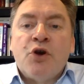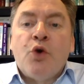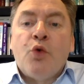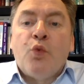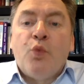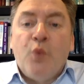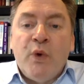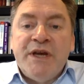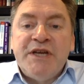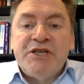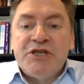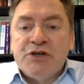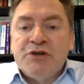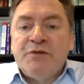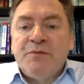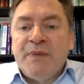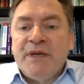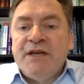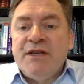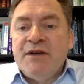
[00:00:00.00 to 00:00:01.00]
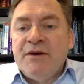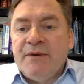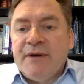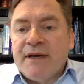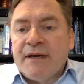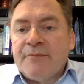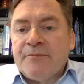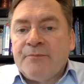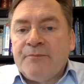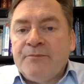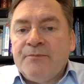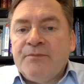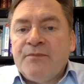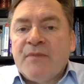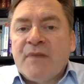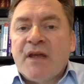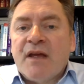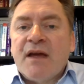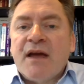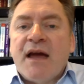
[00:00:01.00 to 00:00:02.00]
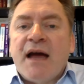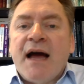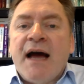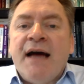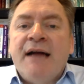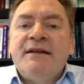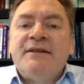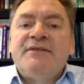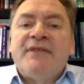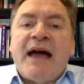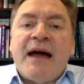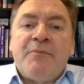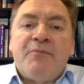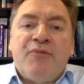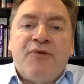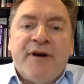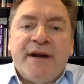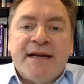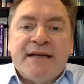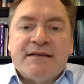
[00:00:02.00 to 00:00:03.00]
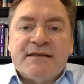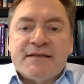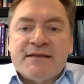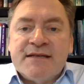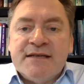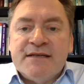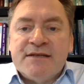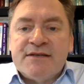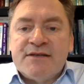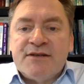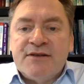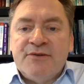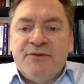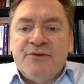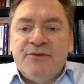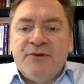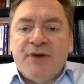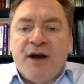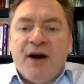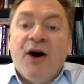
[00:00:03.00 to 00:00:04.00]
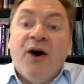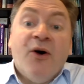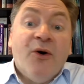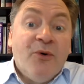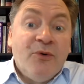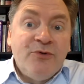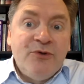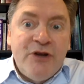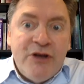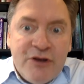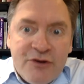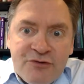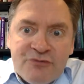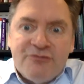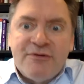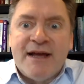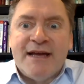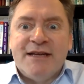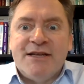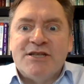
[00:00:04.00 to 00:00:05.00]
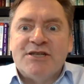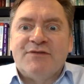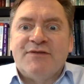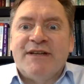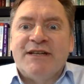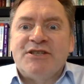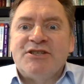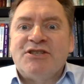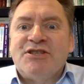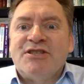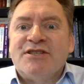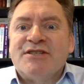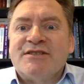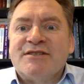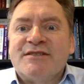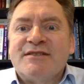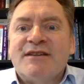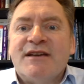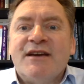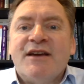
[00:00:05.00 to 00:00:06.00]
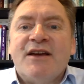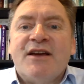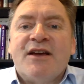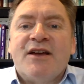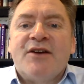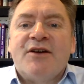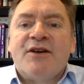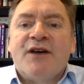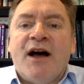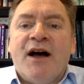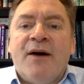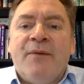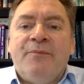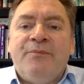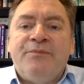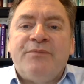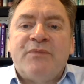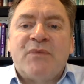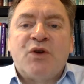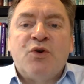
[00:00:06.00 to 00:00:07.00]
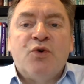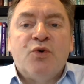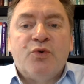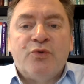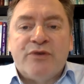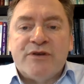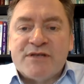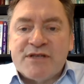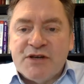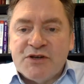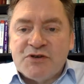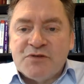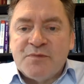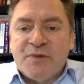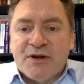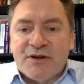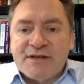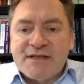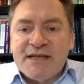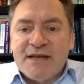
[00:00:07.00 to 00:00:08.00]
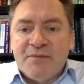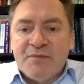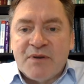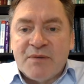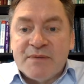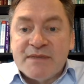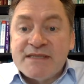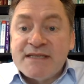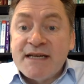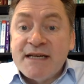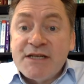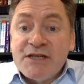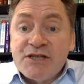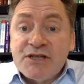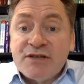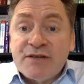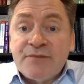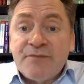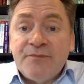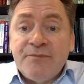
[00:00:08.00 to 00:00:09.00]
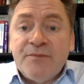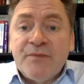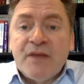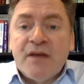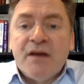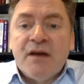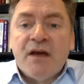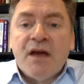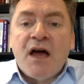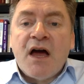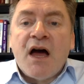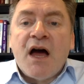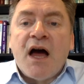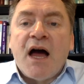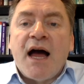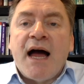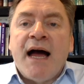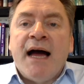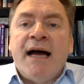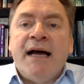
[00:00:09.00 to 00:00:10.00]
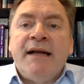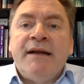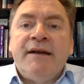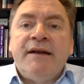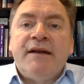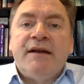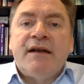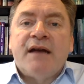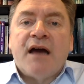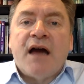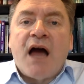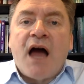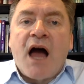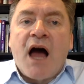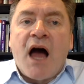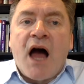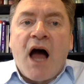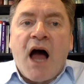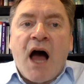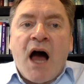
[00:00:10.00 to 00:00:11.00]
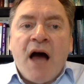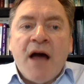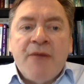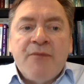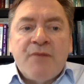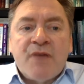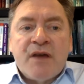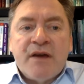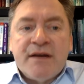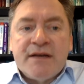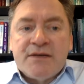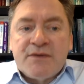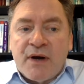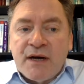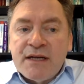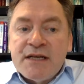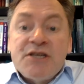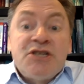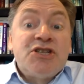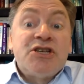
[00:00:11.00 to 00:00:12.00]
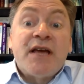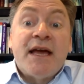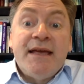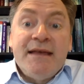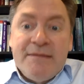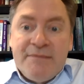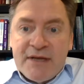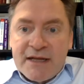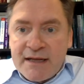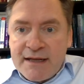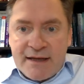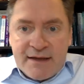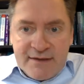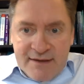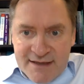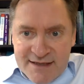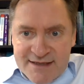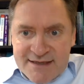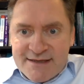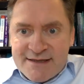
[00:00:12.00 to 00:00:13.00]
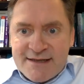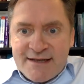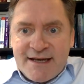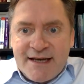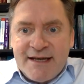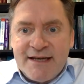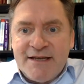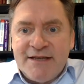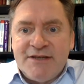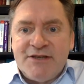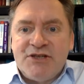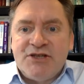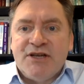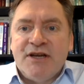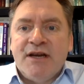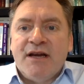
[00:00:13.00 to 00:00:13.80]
we should be doing? And that brings us into a whole new range of literatures called the Social Policy Implementation. And I'm going to unashamedly at this stage